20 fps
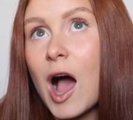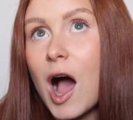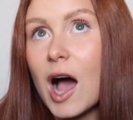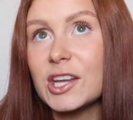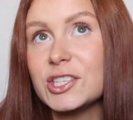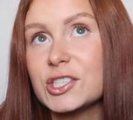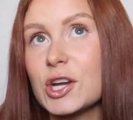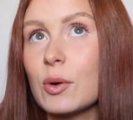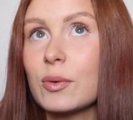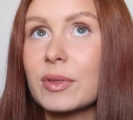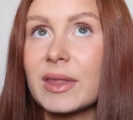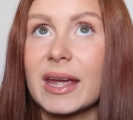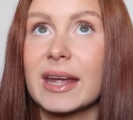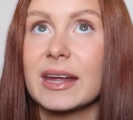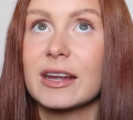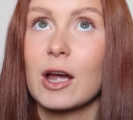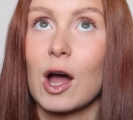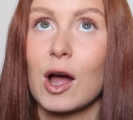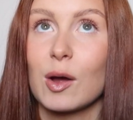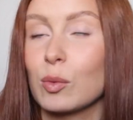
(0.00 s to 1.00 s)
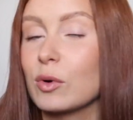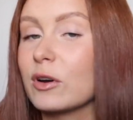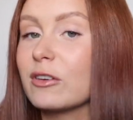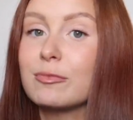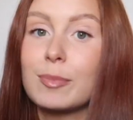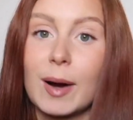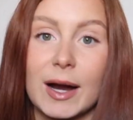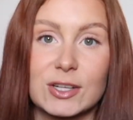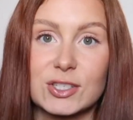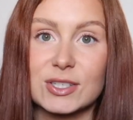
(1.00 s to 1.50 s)
I don't think I would
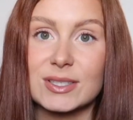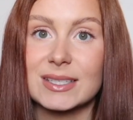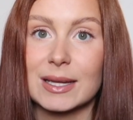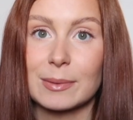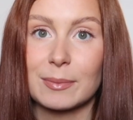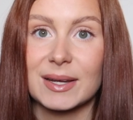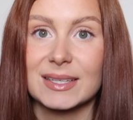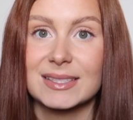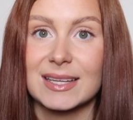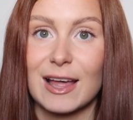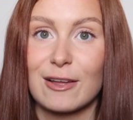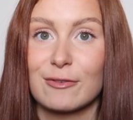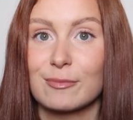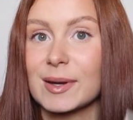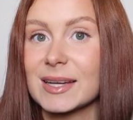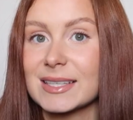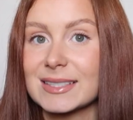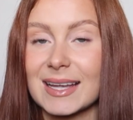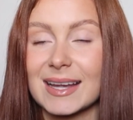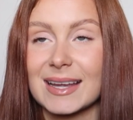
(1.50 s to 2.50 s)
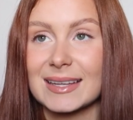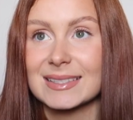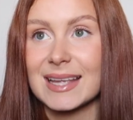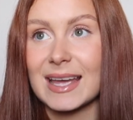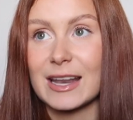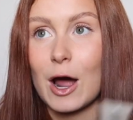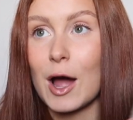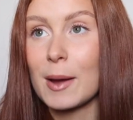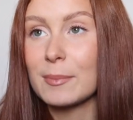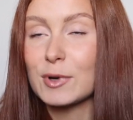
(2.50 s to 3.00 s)
have purchased it myself, because like I
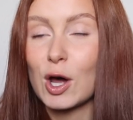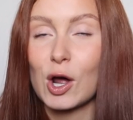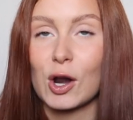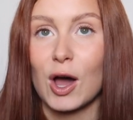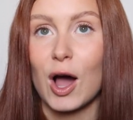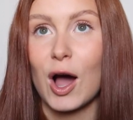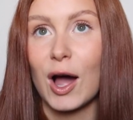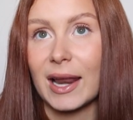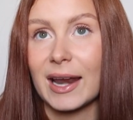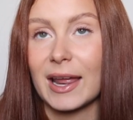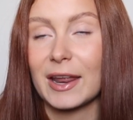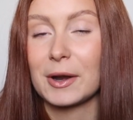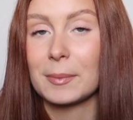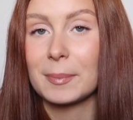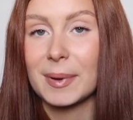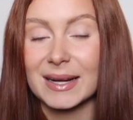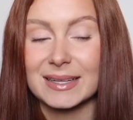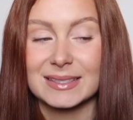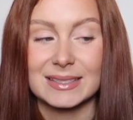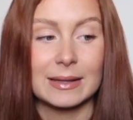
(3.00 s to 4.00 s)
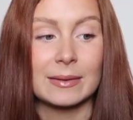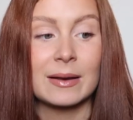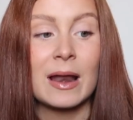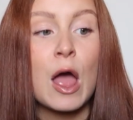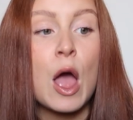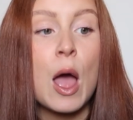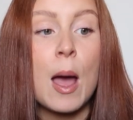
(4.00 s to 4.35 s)
said, I'm not a highlighter person.